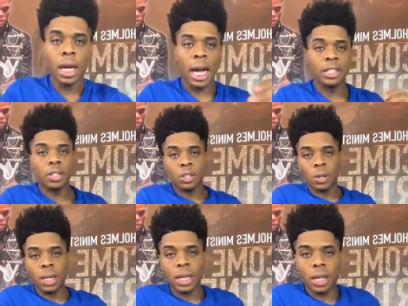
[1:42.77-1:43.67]
As you're
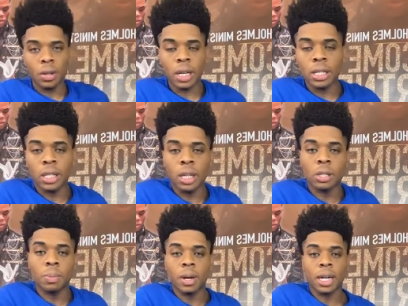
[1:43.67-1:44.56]
joining in, you can share this
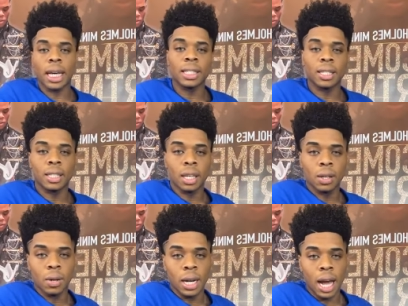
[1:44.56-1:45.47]
broadcast and say,
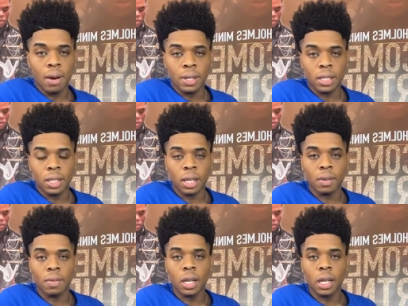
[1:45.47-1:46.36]
Lord, I
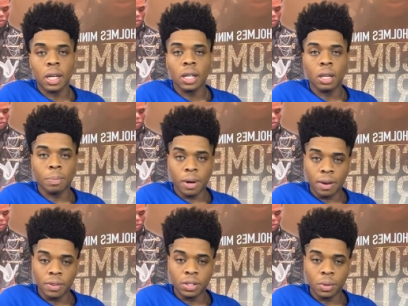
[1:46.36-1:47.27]
receive the
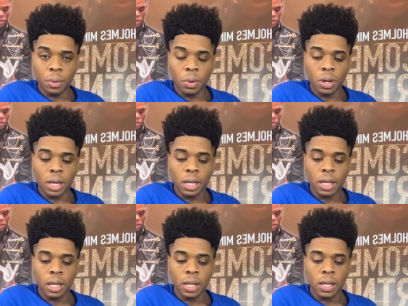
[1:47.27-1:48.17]
prophet's reward.
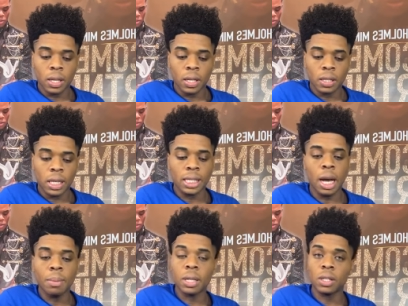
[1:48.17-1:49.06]
Saints,
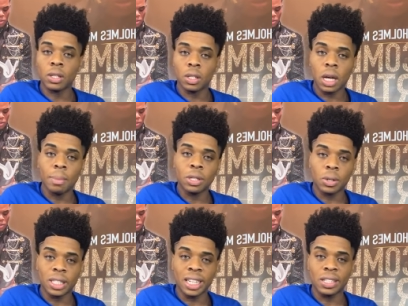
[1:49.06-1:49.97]
I'm going I'm to do
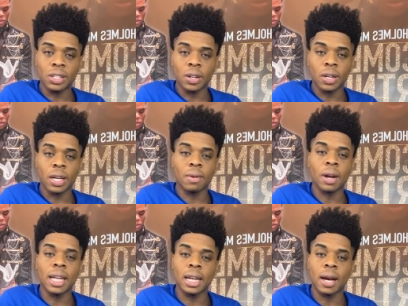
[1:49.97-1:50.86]
a teaching on here
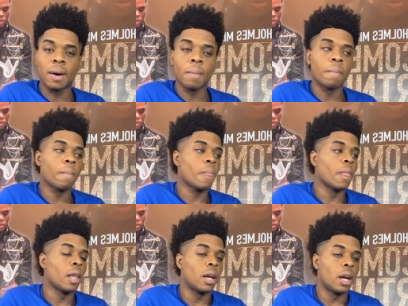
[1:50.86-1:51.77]
right now.
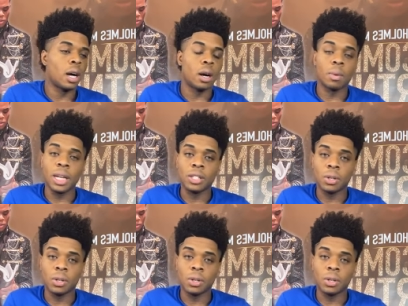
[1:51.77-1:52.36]
Uh, we in